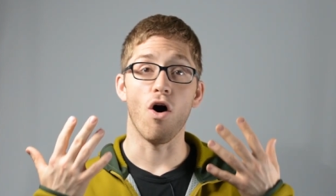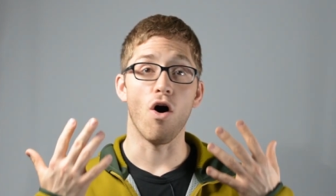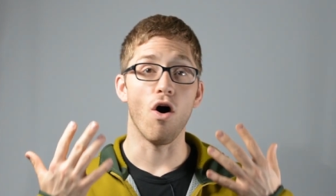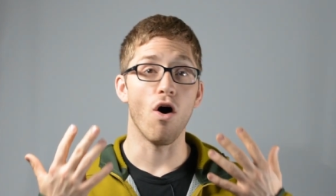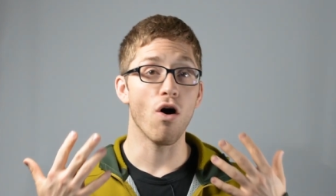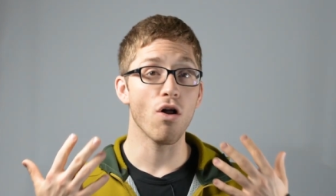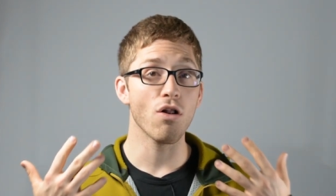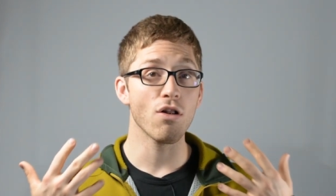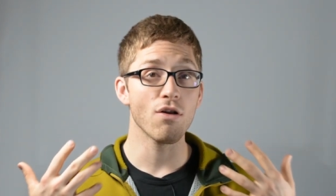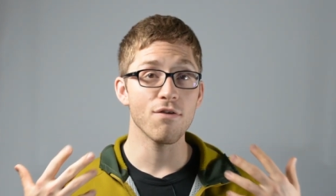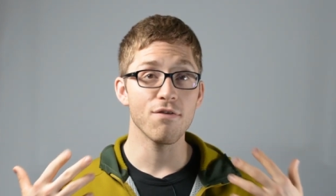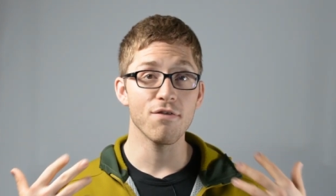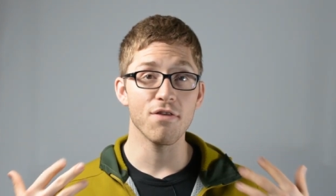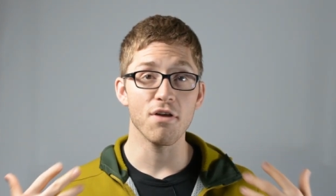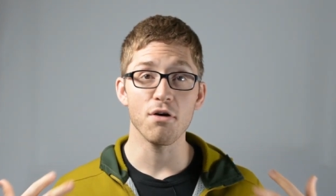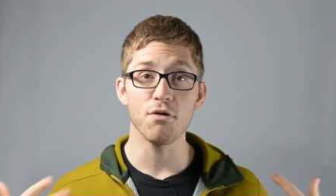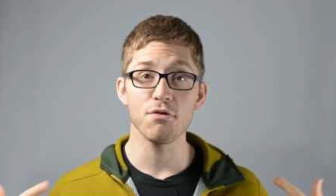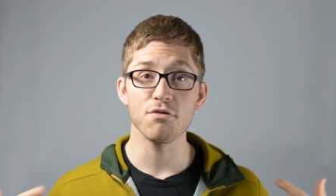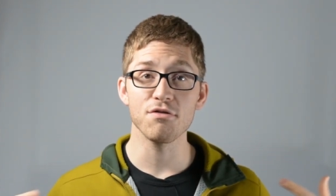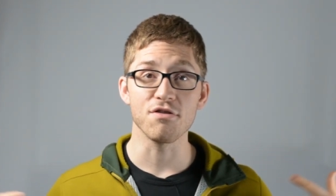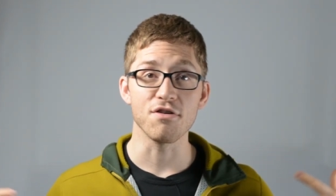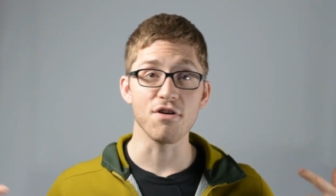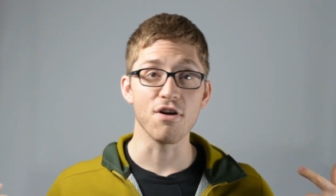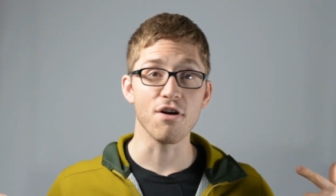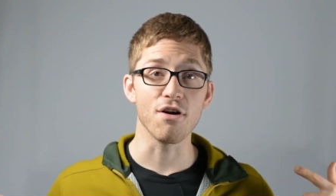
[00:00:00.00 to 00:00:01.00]
all of
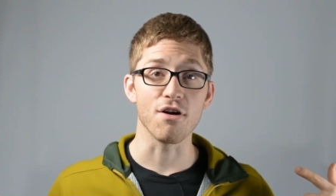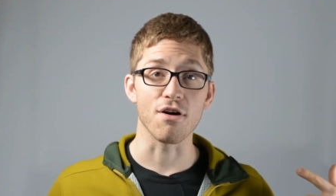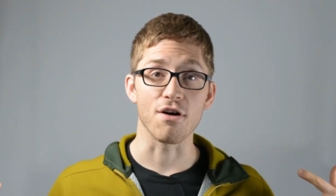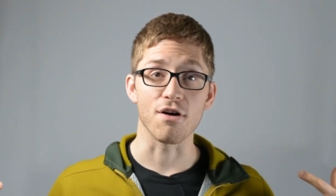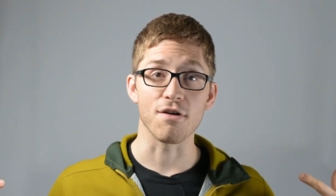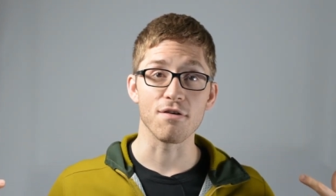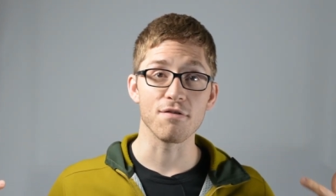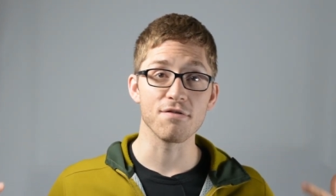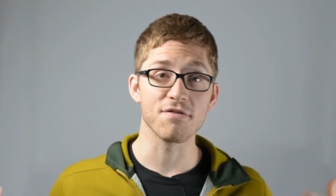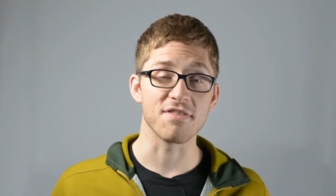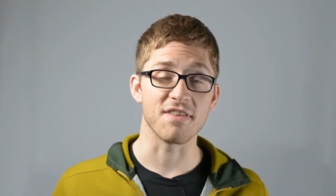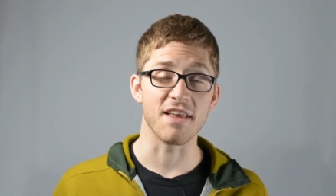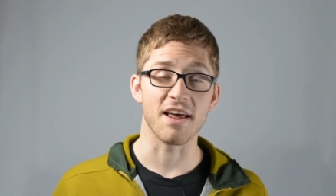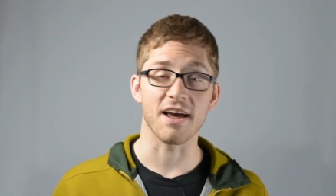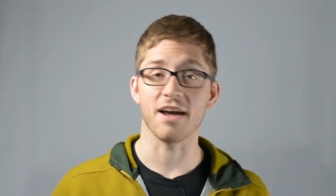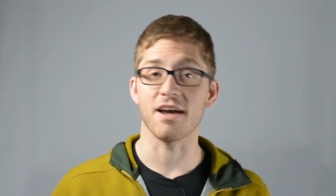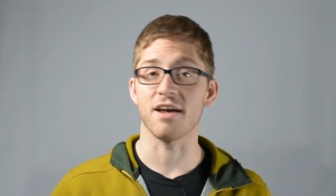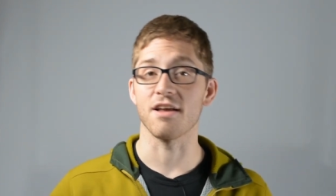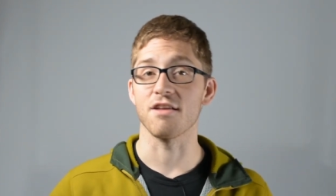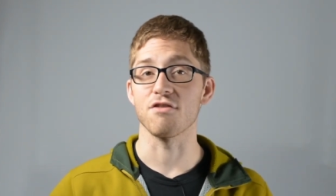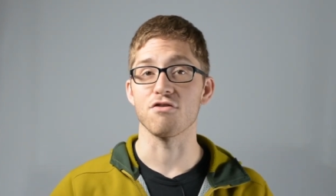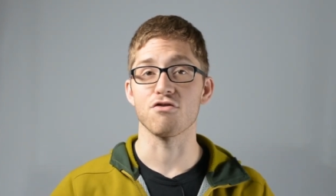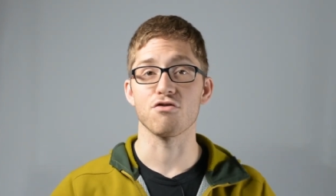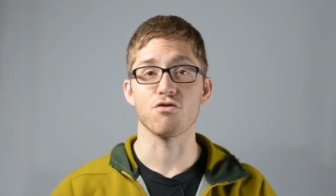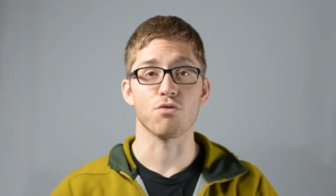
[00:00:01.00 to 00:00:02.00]
those nerves that
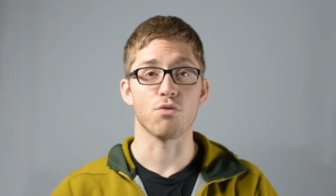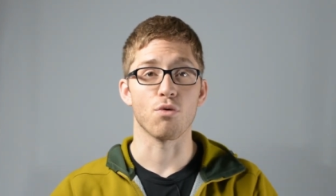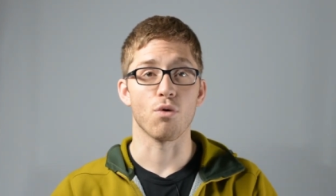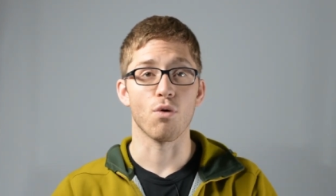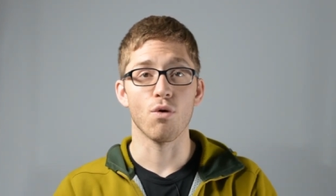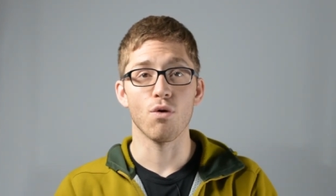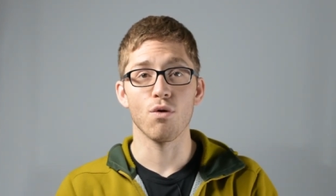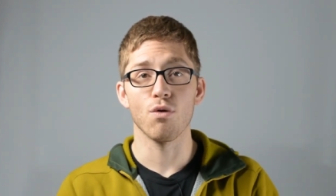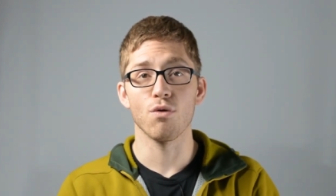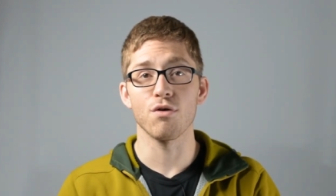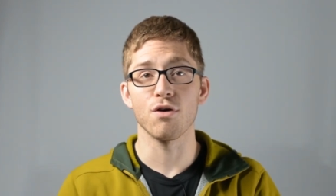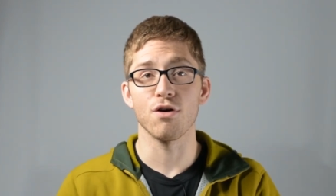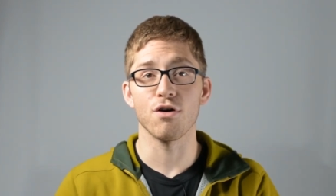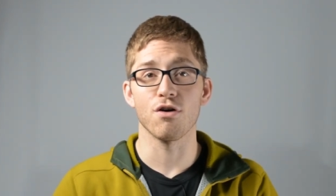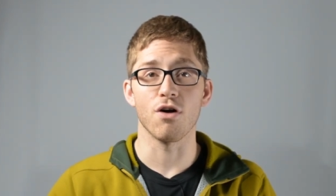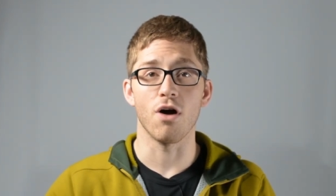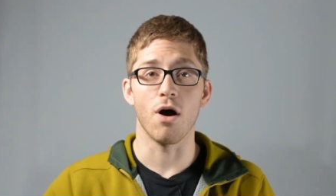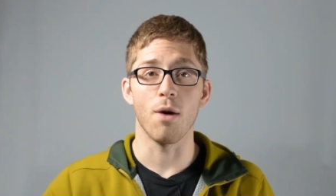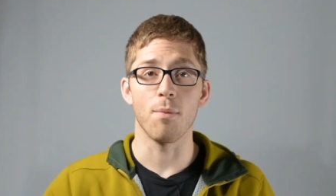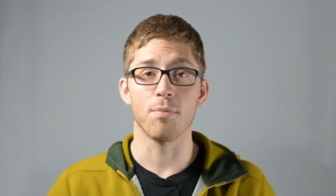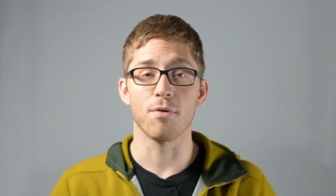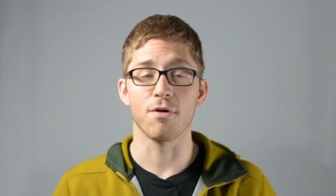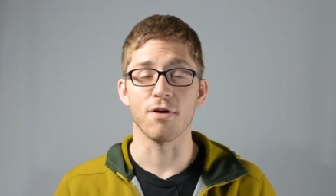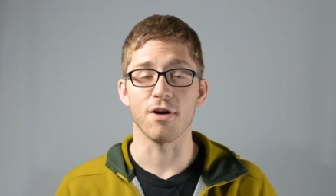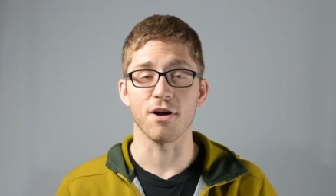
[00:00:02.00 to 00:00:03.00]
control your
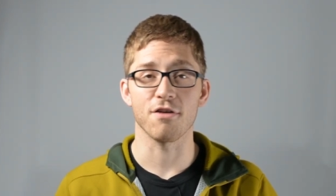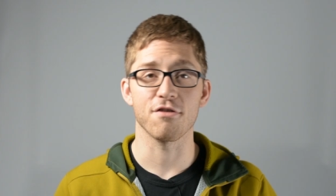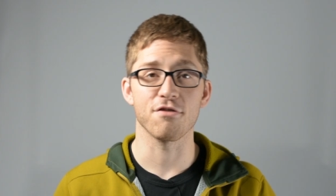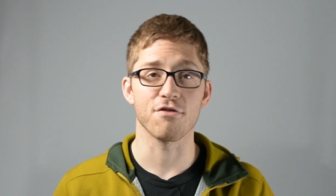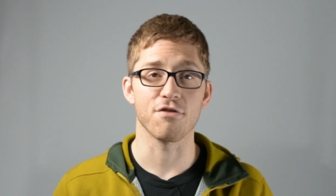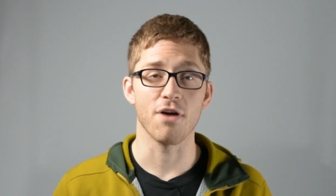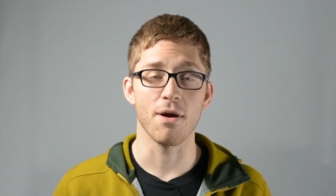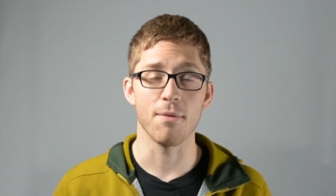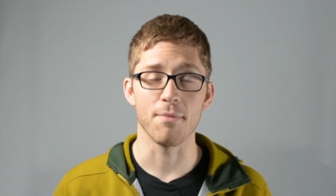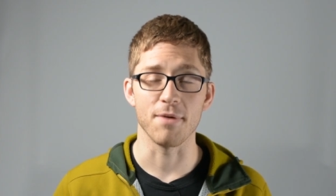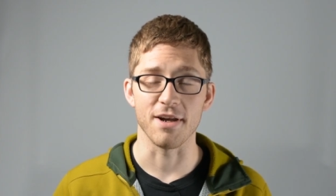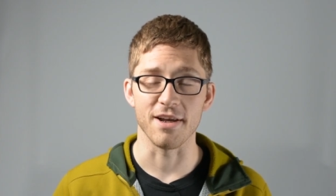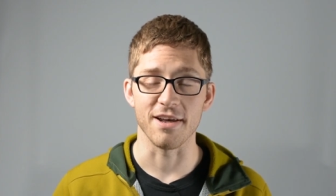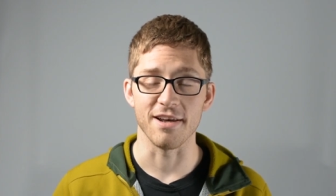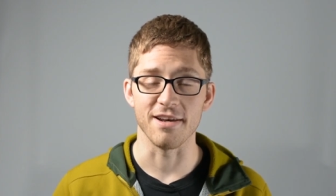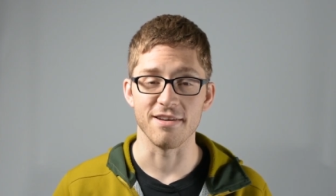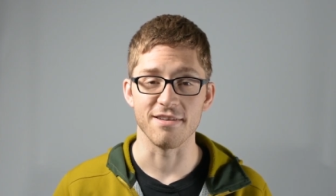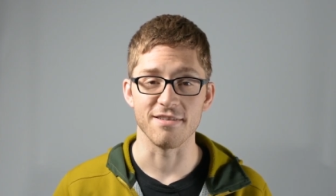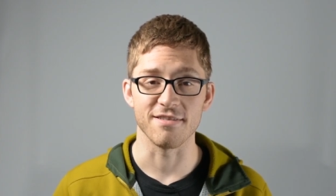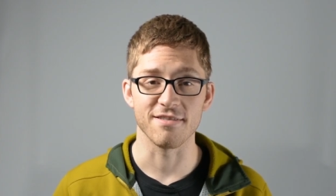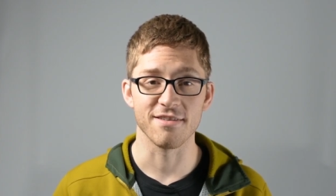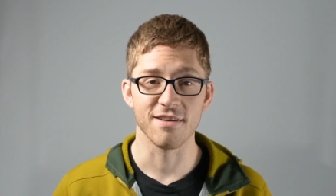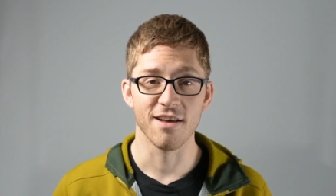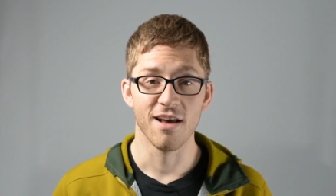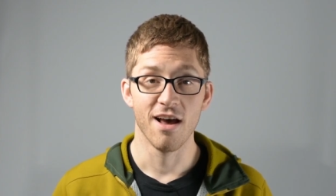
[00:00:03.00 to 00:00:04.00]
upper
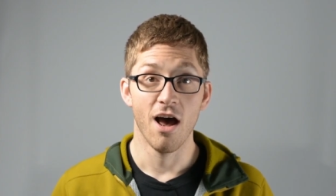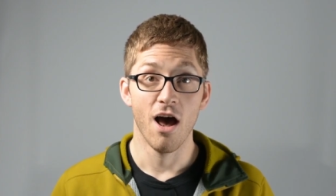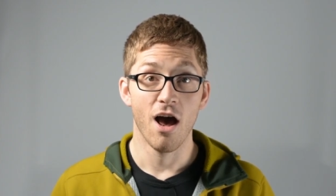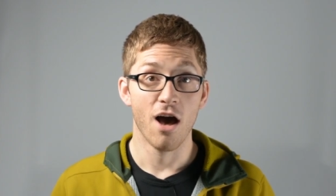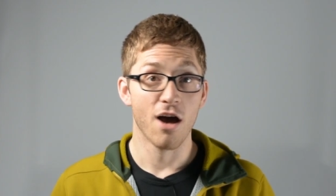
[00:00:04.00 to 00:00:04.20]
extremities